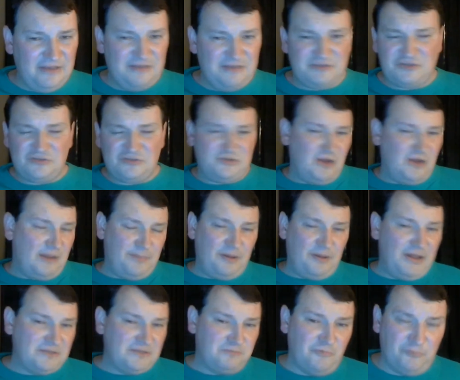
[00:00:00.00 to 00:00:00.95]
just not
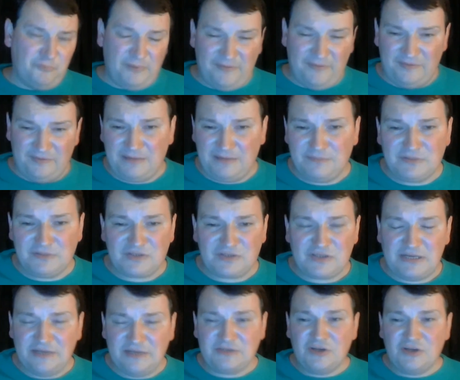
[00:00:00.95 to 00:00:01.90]
possible the way the game has
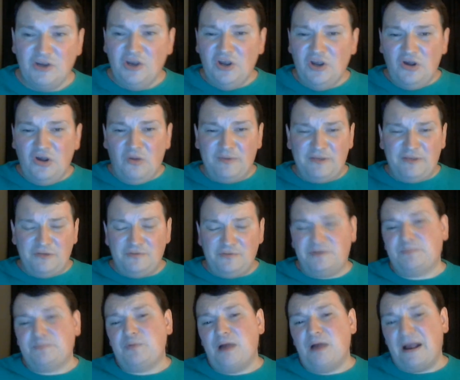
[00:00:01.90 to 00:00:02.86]
changed. All we can do is
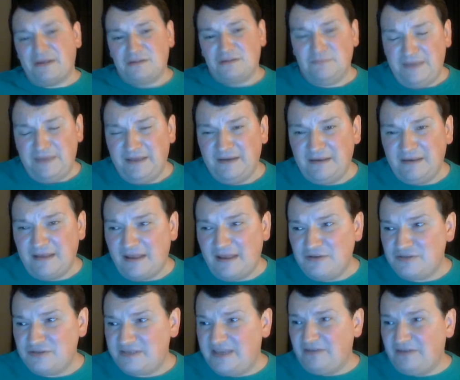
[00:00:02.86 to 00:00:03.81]
approximate it and
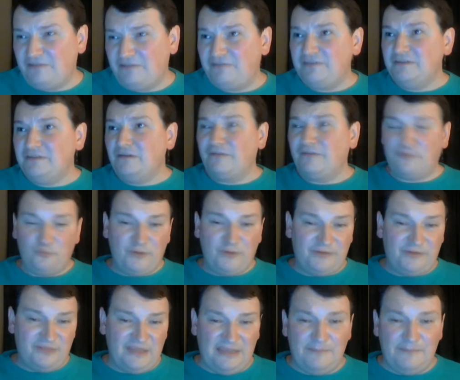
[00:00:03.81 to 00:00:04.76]
just get a feel for
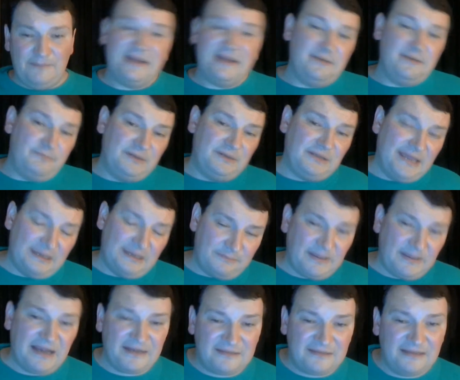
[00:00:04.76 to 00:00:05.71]
what the game might have been like
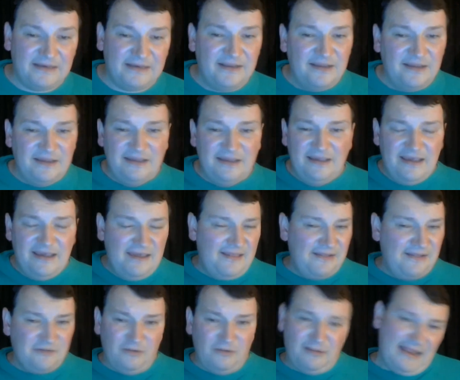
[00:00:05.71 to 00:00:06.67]
back then. And
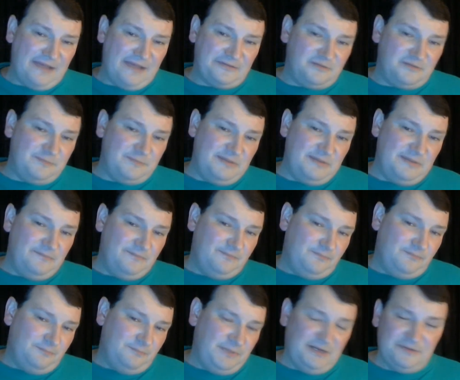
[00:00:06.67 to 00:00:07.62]
that's all it has to be,
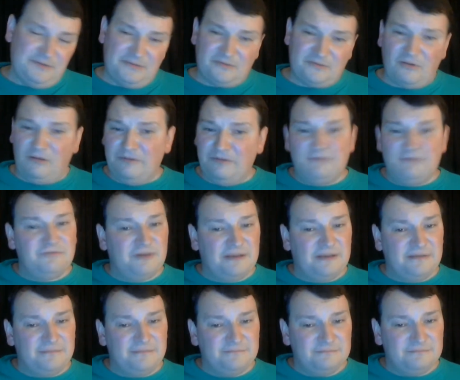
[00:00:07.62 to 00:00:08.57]
because it's all in
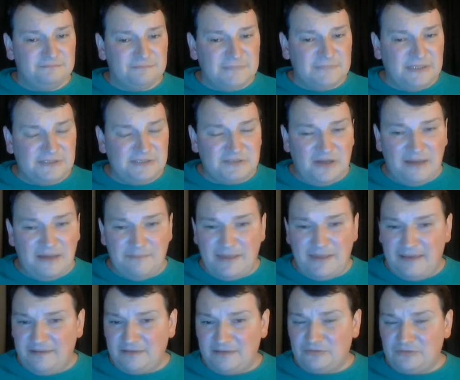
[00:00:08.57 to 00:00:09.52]
fun. It's not
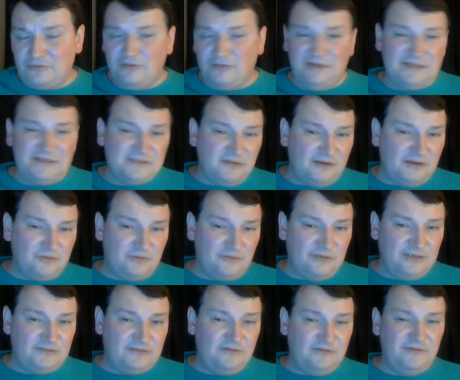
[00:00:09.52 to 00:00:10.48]
mandatory, it's not
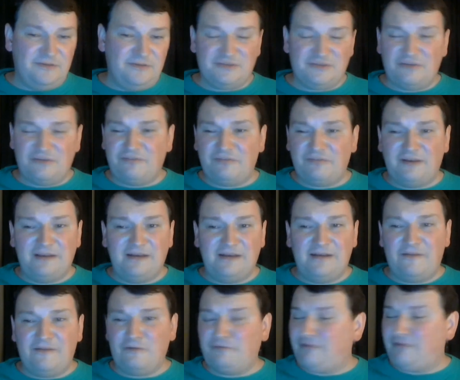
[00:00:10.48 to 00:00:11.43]
critical, it's just
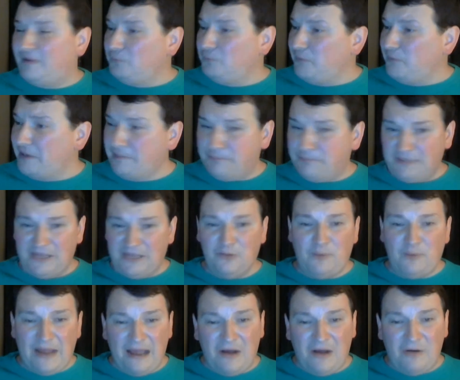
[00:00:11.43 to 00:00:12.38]
another fun way to play
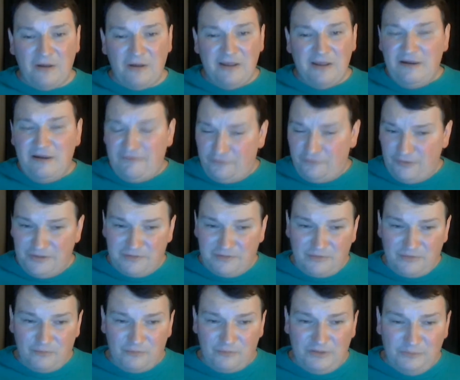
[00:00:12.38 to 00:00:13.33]
WoW for us
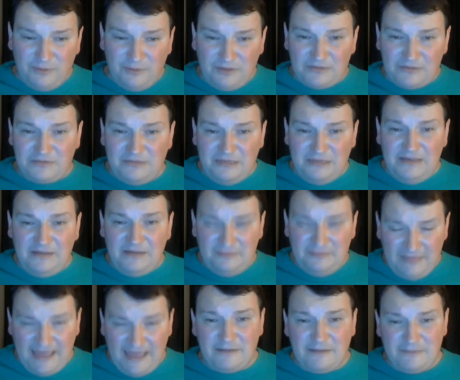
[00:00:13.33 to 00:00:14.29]
that really want to see
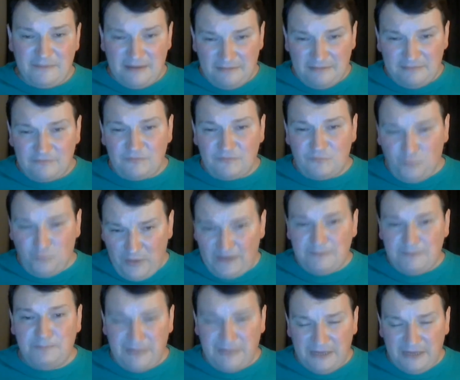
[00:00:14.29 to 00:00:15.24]
that way to
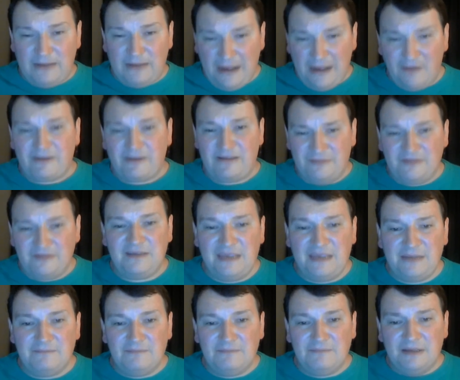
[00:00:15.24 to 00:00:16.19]
play WoW in the
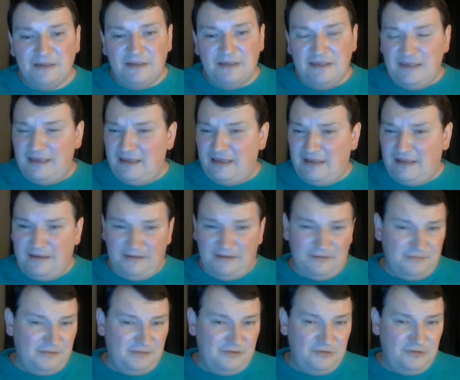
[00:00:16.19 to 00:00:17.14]
game. And like I
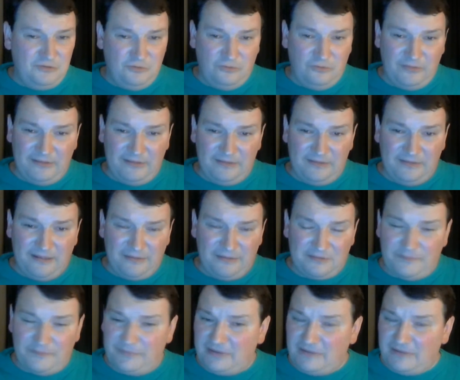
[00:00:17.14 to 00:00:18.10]
said, that's
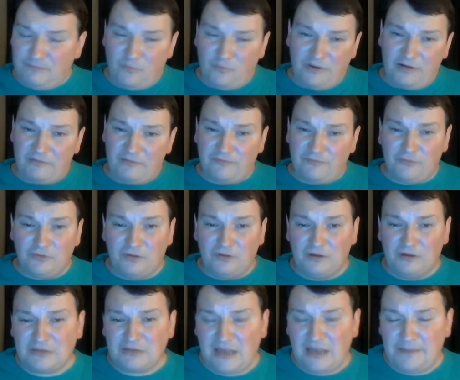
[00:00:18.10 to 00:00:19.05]
something I've wanted for a
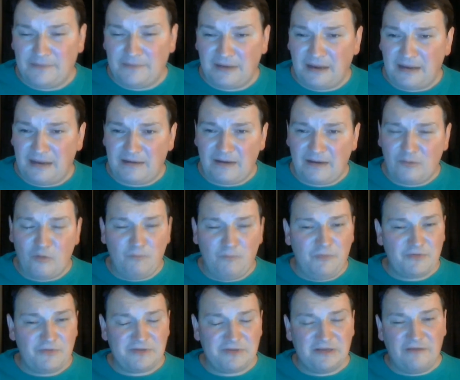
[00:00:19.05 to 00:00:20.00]
long time, and I hope
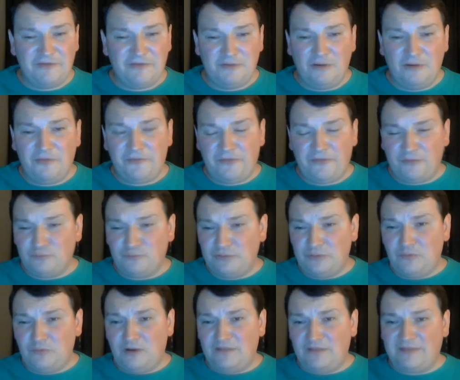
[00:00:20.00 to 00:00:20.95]
there's enough of you out there that really
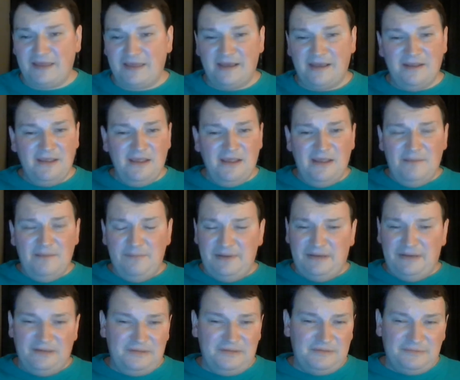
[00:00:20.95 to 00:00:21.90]
want that,
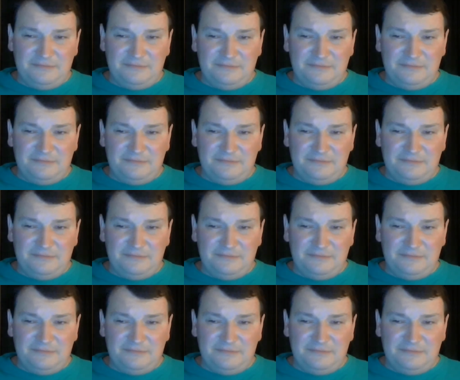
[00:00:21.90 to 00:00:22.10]
because